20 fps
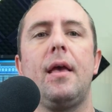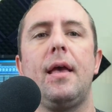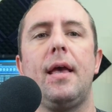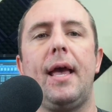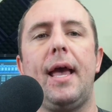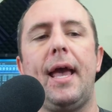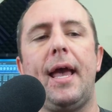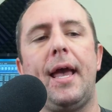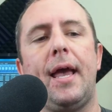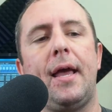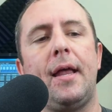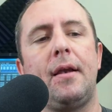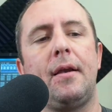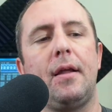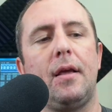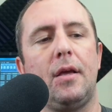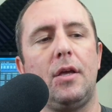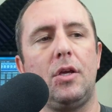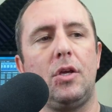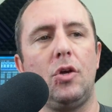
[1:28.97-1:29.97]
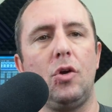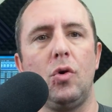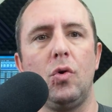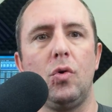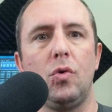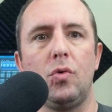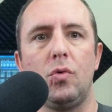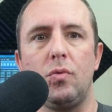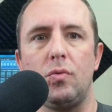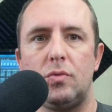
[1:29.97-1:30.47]
and
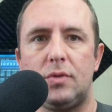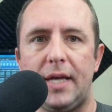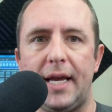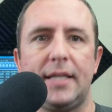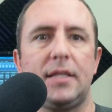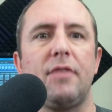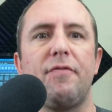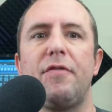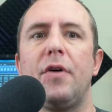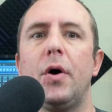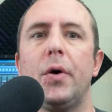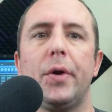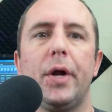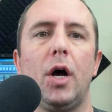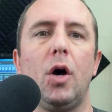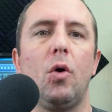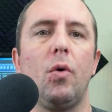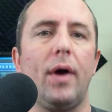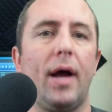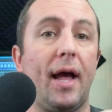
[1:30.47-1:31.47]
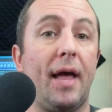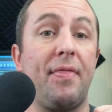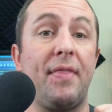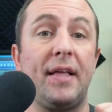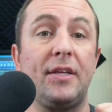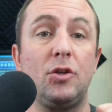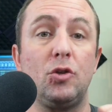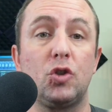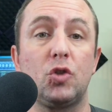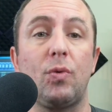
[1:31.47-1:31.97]
you take the photo and
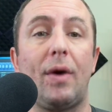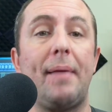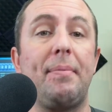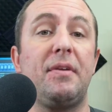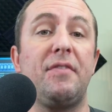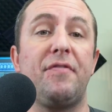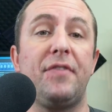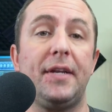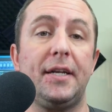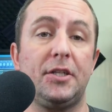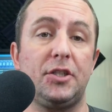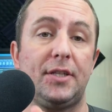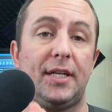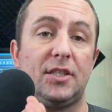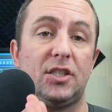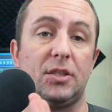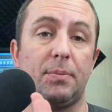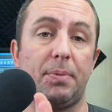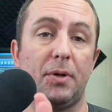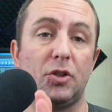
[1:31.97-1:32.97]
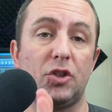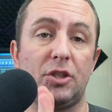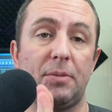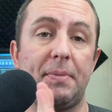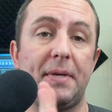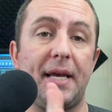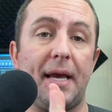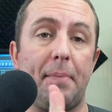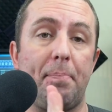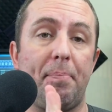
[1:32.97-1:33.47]
then you swipe to finish, that's supposed to
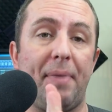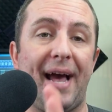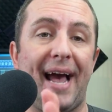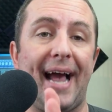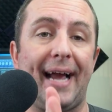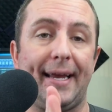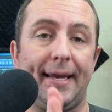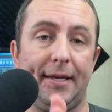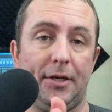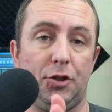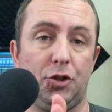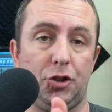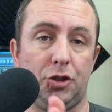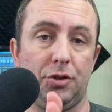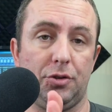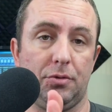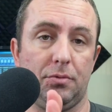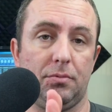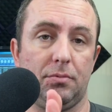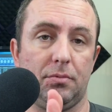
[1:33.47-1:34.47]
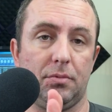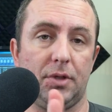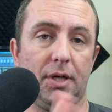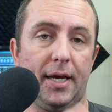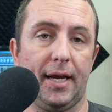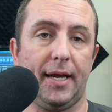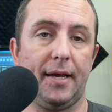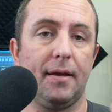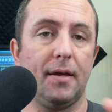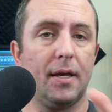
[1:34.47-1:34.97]
be a package,
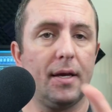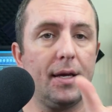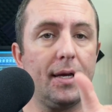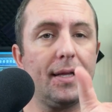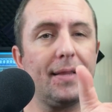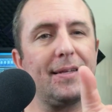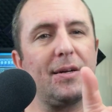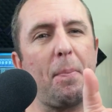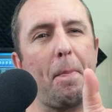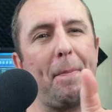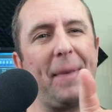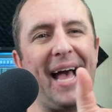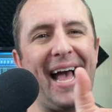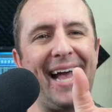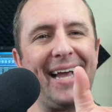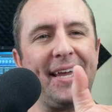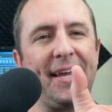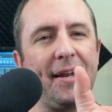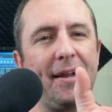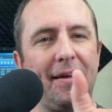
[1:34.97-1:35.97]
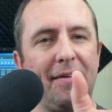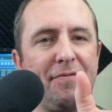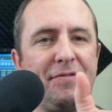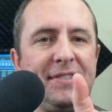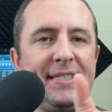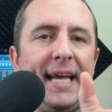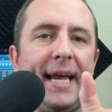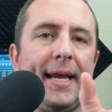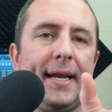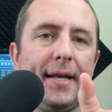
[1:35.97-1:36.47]
okay? A little packet of
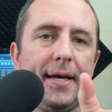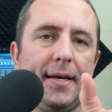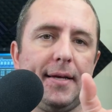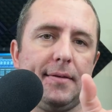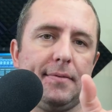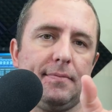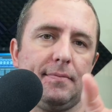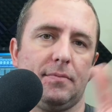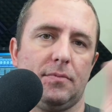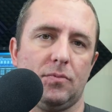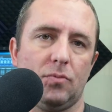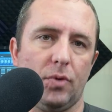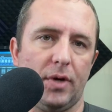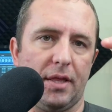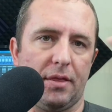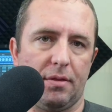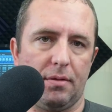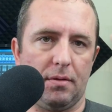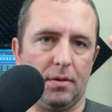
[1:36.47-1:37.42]
data with,